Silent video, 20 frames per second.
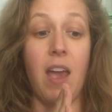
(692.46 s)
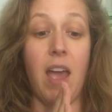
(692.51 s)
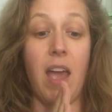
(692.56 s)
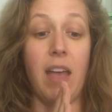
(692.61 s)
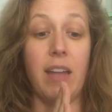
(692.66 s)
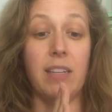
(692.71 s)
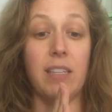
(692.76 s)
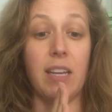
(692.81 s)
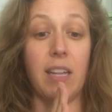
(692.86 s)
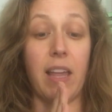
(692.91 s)

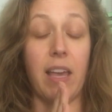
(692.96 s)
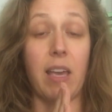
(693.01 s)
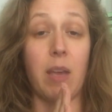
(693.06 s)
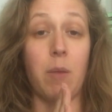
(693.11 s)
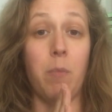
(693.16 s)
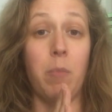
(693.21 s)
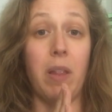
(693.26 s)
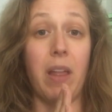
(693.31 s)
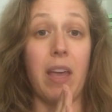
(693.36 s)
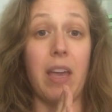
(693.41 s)
until I
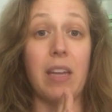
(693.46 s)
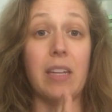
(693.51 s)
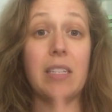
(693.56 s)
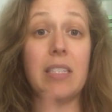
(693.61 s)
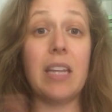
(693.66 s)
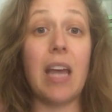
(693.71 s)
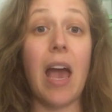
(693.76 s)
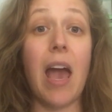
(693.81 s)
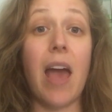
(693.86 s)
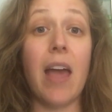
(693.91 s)
can play it
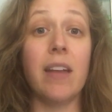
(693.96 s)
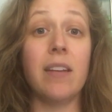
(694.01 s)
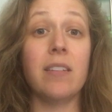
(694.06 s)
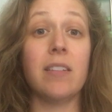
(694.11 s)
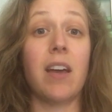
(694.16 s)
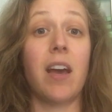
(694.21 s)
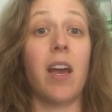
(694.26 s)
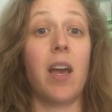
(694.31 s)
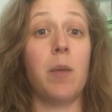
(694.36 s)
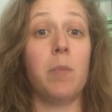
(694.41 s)
10
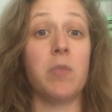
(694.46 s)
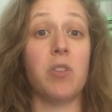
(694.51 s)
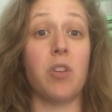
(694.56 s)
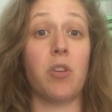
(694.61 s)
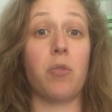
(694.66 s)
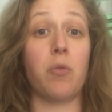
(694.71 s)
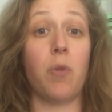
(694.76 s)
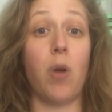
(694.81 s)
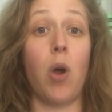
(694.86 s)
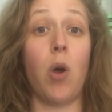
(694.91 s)
times in
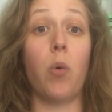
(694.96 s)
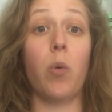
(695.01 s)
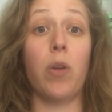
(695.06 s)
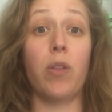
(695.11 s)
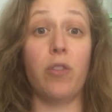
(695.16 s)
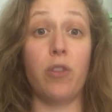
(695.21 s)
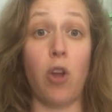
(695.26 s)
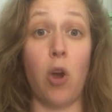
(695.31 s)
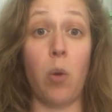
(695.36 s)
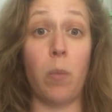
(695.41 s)
a row
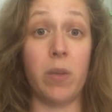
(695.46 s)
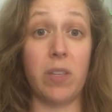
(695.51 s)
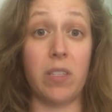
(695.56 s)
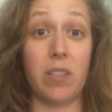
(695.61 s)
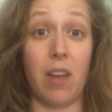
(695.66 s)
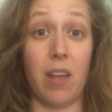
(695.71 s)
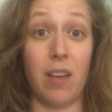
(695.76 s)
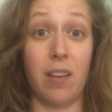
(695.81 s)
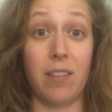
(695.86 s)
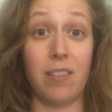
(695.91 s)
with no
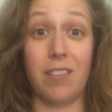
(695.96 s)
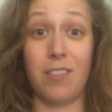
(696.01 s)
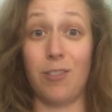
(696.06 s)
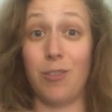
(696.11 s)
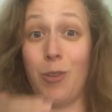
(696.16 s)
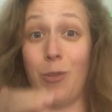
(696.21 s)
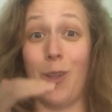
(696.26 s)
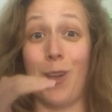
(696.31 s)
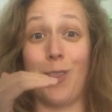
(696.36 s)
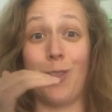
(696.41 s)
mistakes.
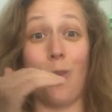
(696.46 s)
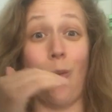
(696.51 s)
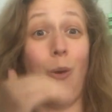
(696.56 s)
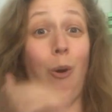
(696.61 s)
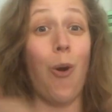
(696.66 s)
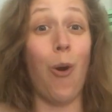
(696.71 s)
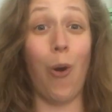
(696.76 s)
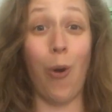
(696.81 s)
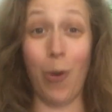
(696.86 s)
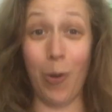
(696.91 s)
So like the
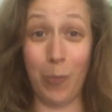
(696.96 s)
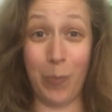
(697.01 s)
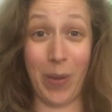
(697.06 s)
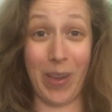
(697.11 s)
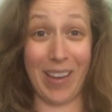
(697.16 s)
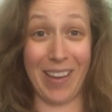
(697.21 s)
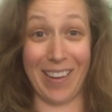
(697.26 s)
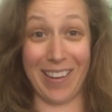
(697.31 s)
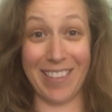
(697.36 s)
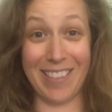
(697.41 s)
whole
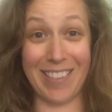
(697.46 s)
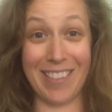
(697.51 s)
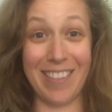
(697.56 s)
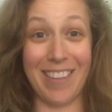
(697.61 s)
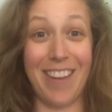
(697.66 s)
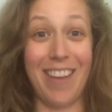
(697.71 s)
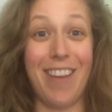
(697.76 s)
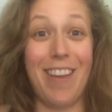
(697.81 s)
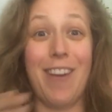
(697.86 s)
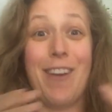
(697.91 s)
piece,
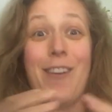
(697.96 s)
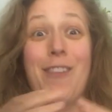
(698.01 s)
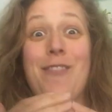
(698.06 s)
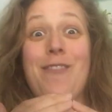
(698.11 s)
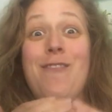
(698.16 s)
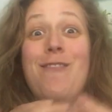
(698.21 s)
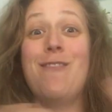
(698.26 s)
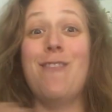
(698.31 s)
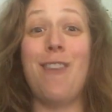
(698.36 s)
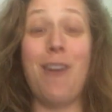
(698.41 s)

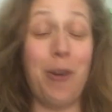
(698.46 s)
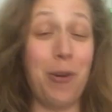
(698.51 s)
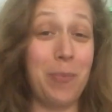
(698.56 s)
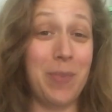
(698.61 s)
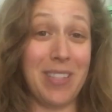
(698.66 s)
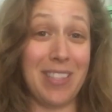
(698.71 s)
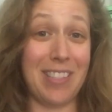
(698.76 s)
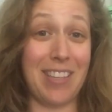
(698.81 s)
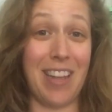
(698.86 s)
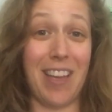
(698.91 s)
no
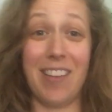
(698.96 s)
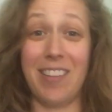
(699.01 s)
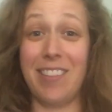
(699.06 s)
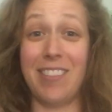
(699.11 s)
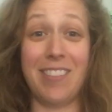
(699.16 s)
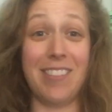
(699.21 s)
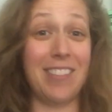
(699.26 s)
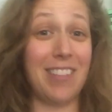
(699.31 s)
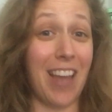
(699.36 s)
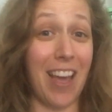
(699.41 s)
mistakes,
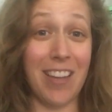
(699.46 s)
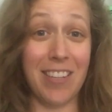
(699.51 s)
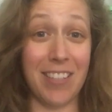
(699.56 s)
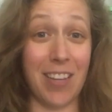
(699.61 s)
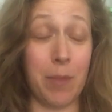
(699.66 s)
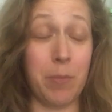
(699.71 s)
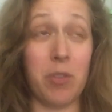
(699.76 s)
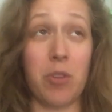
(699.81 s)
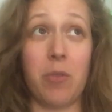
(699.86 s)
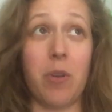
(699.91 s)
10
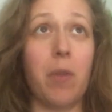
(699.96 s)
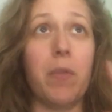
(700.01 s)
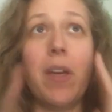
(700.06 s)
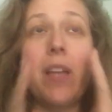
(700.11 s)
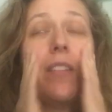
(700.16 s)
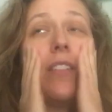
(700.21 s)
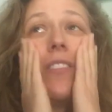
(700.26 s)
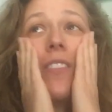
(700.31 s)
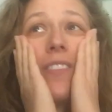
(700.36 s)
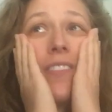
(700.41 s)
times in a row.
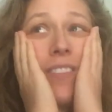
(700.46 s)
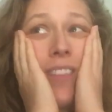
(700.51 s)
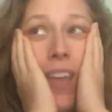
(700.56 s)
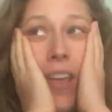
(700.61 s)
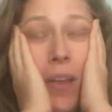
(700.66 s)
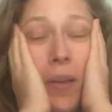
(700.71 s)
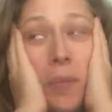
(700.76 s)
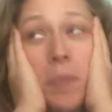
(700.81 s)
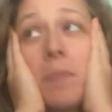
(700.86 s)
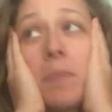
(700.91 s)
That's just like